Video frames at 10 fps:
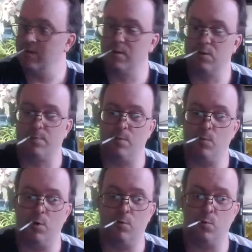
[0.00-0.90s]
has been
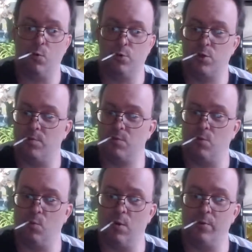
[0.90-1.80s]
World of Warships
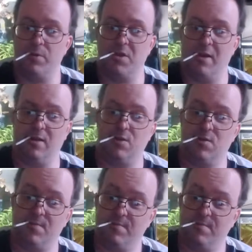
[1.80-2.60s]
or World of Tanks.